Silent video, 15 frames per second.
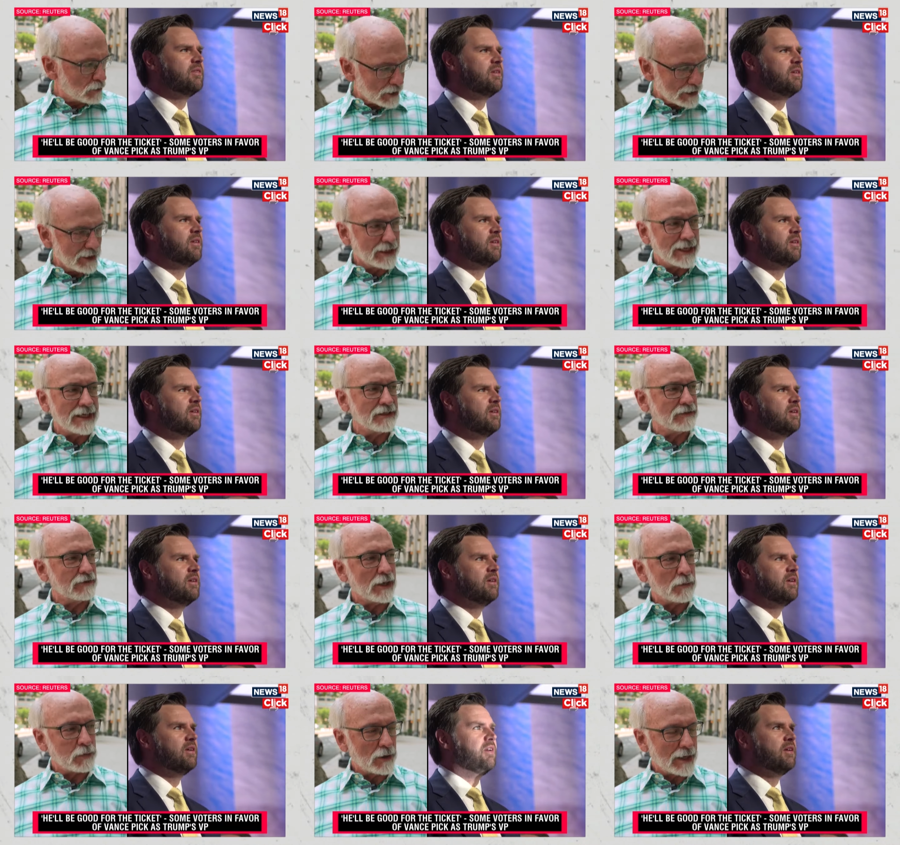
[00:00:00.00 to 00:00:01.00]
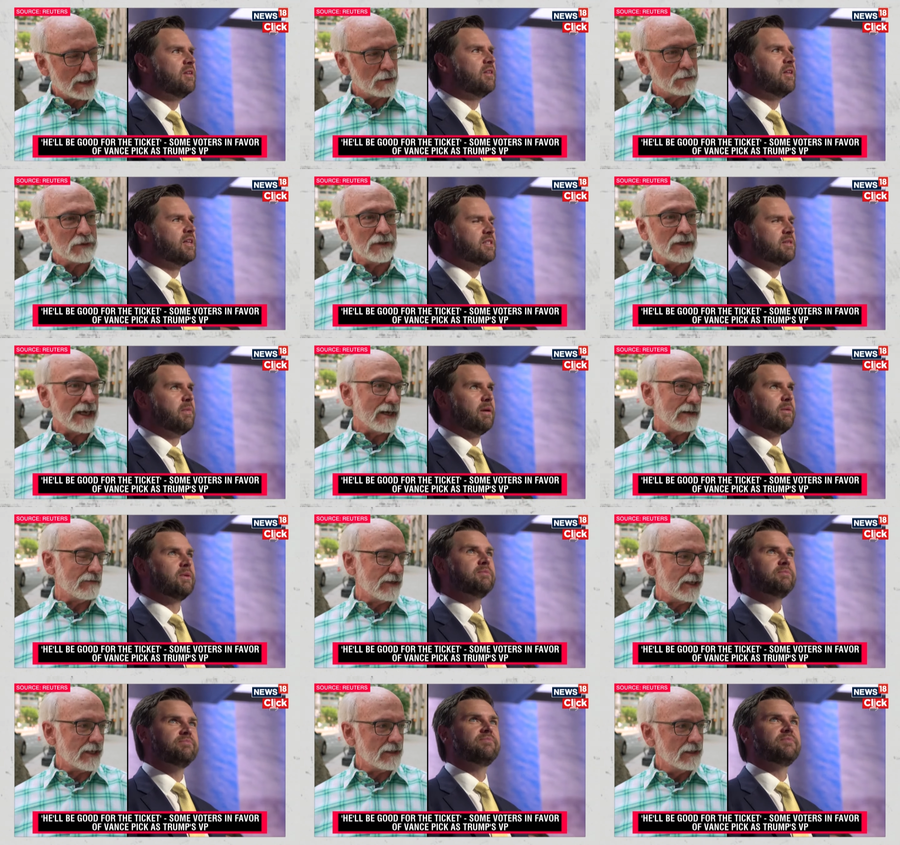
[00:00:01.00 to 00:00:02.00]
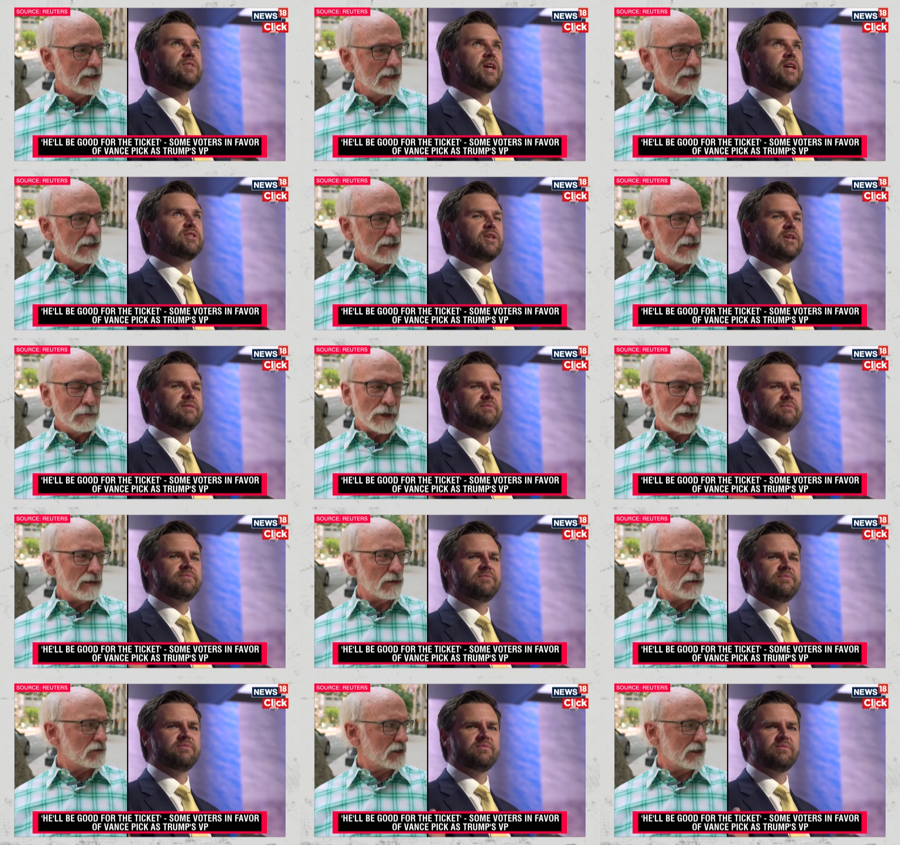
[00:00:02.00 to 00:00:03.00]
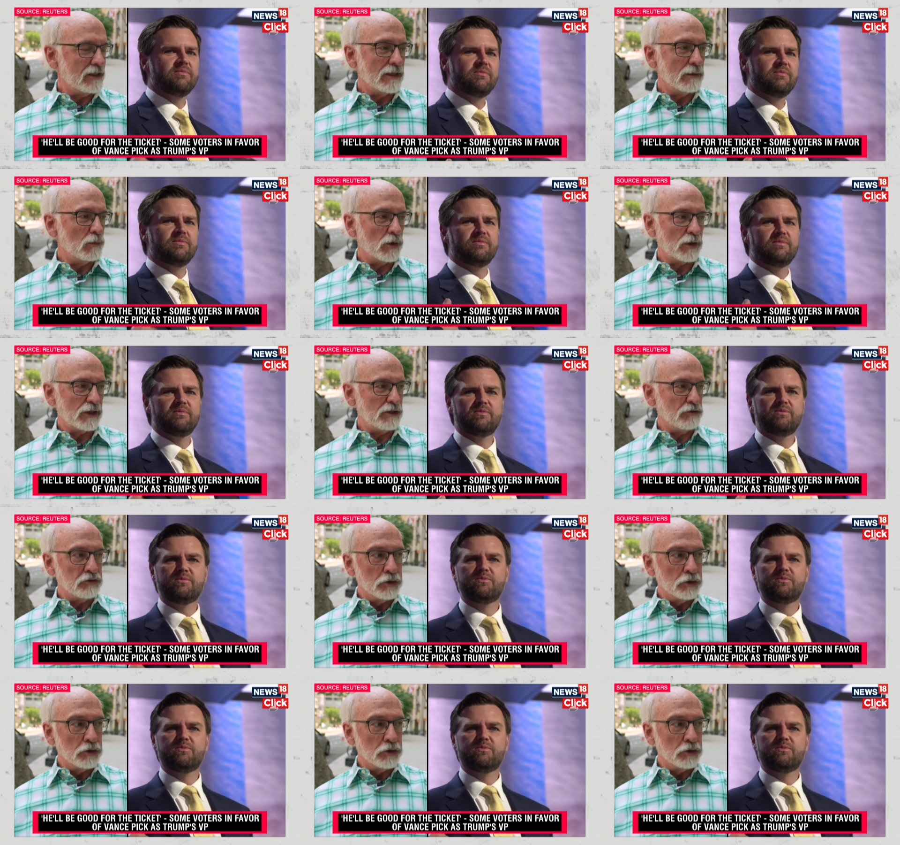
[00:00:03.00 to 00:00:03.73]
Speaker 1: working guys have got problems, and they have had, but I don't see them really